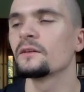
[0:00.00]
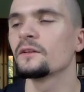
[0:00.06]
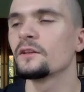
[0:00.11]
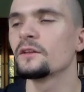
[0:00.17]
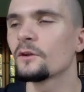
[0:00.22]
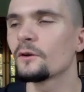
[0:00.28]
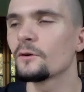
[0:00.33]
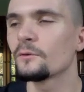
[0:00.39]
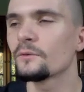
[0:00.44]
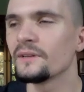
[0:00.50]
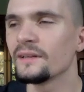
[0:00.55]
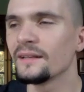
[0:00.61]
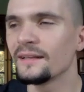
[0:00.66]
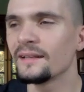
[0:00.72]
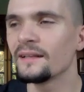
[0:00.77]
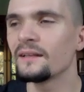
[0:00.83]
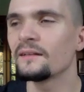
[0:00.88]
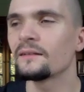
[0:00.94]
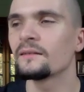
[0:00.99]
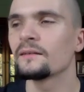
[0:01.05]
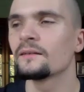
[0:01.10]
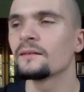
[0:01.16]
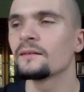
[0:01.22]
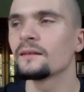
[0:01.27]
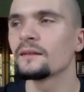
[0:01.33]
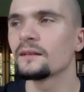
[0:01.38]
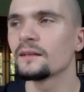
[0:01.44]
You don't need
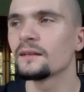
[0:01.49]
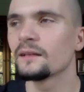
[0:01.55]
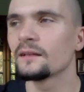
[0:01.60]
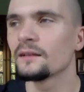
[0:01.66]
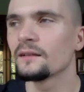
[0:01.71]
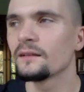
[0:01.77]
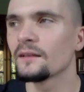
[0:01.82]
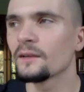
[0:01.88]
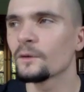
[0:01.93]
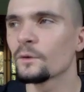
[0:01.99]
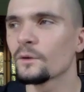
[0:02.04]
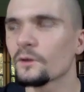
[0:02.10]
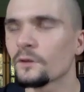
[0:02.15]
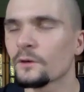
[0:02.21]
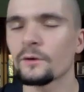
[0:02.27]
liquid